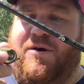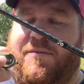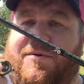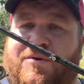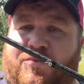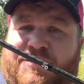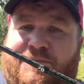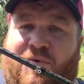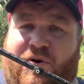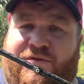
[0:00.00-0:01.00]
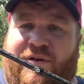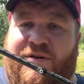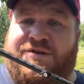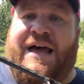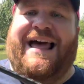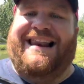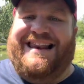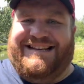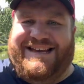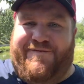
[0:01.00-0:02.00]
up with some micros.
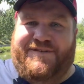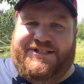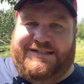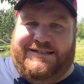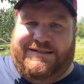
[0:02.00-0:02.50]
Let's get fishing.